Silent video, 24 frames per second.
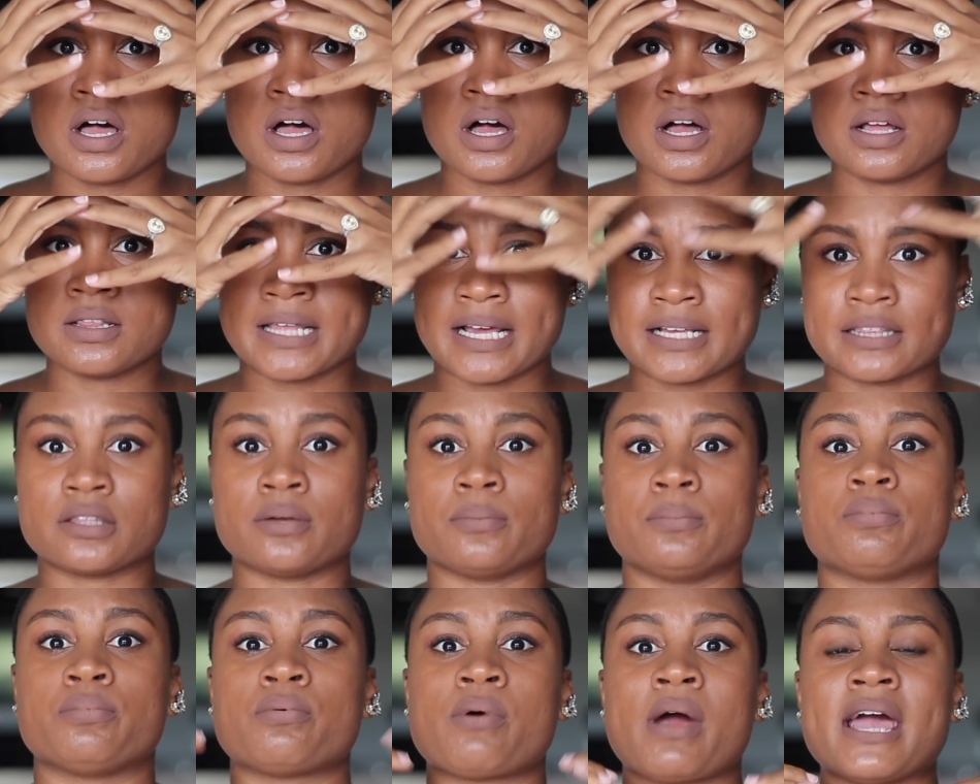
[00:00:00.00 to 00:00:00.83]
like the
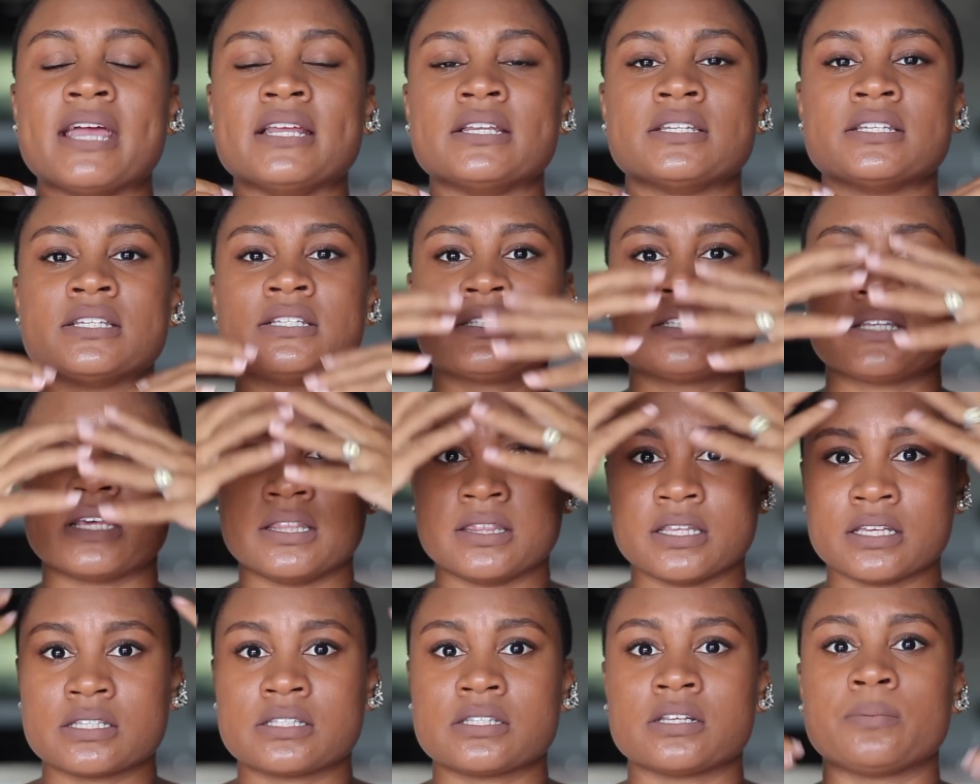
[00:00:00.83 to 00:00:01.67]
brightness and
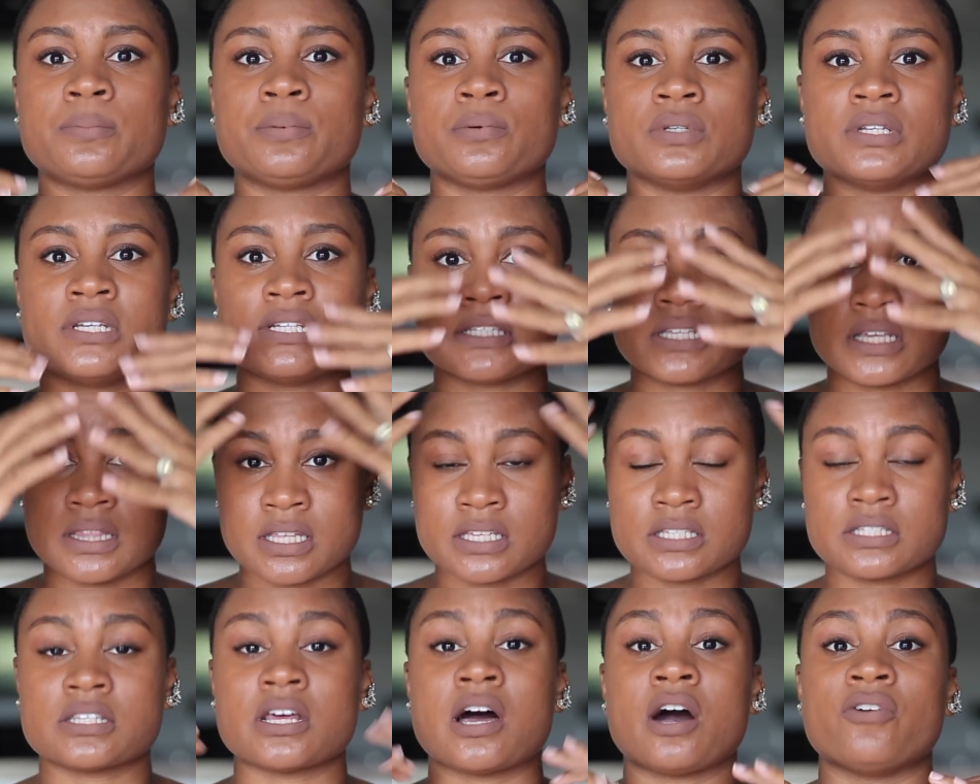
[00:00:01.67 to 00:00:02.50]
the suppleness and the
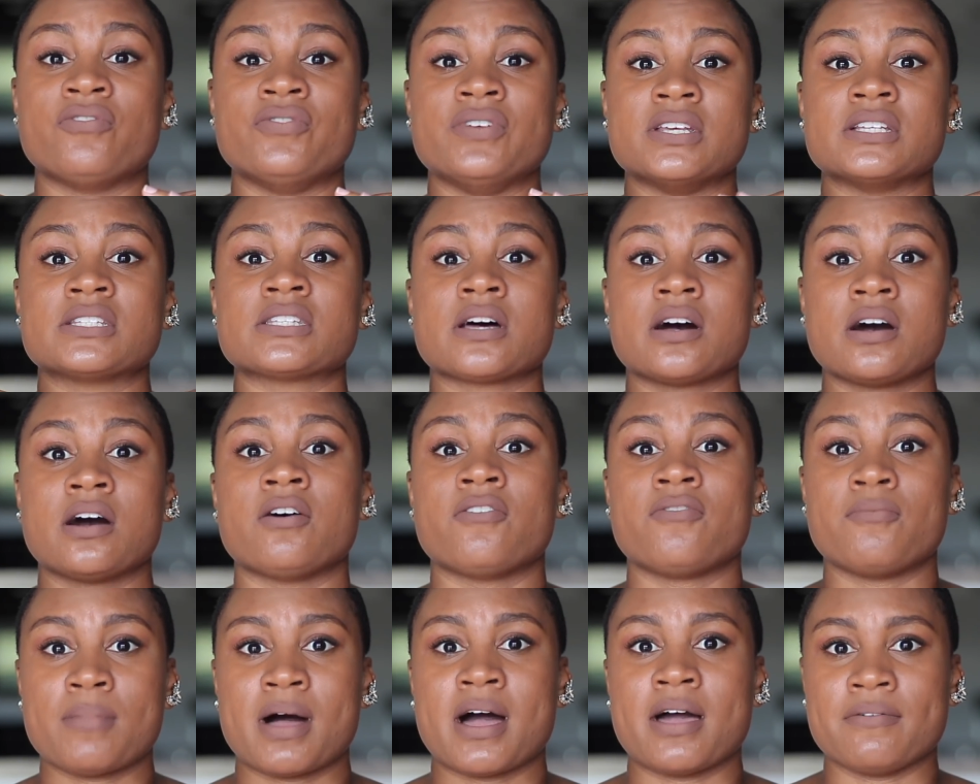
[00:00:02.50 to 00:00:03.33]
softness
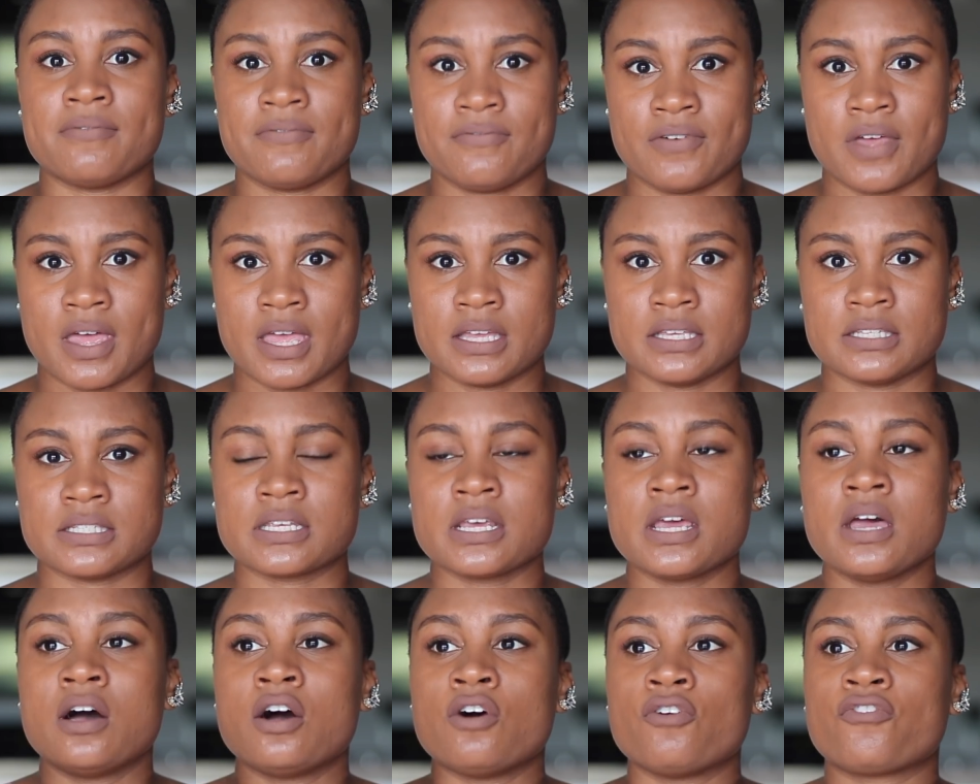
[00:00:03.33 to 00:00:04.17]
of my face.
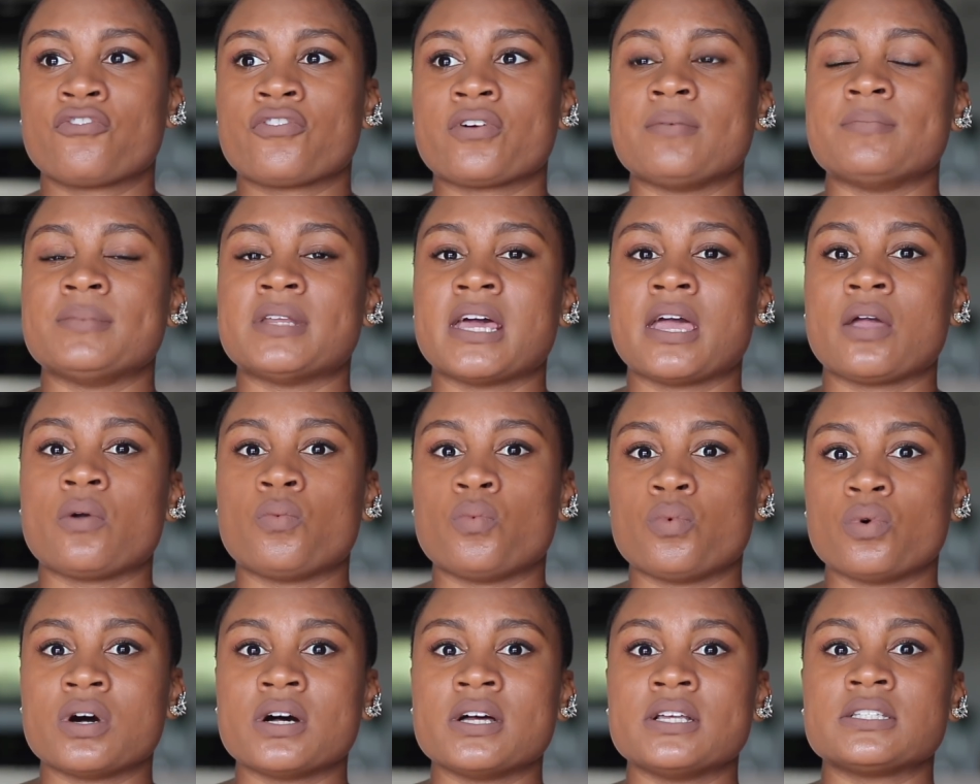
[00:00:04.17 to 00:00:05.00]
From day
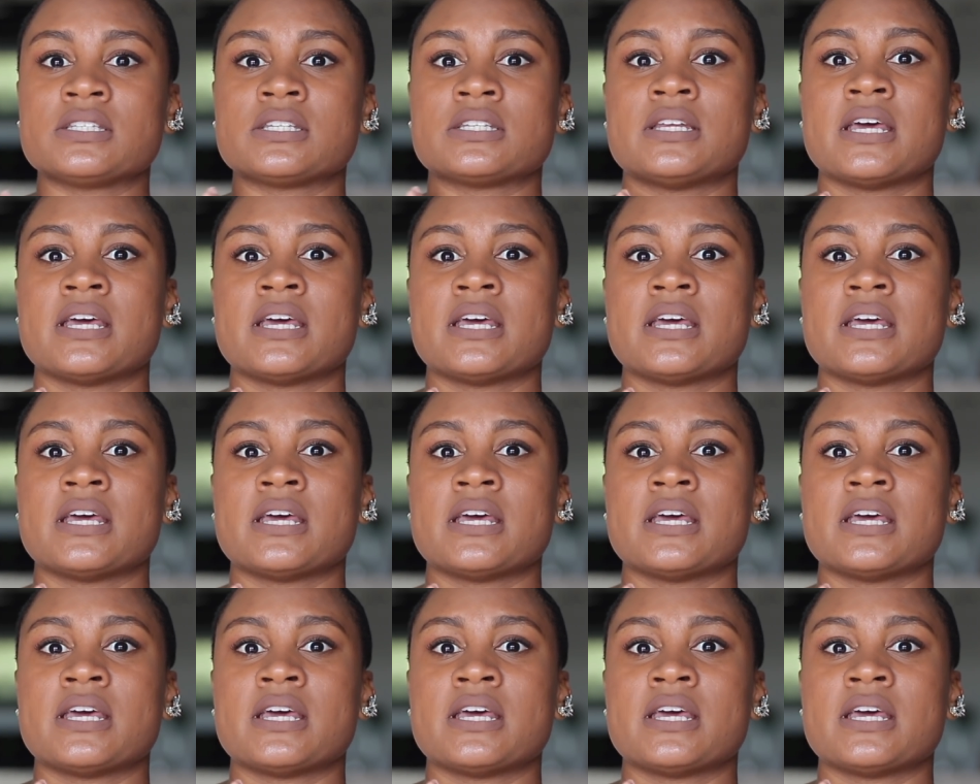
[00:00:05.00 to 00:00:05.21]
1 to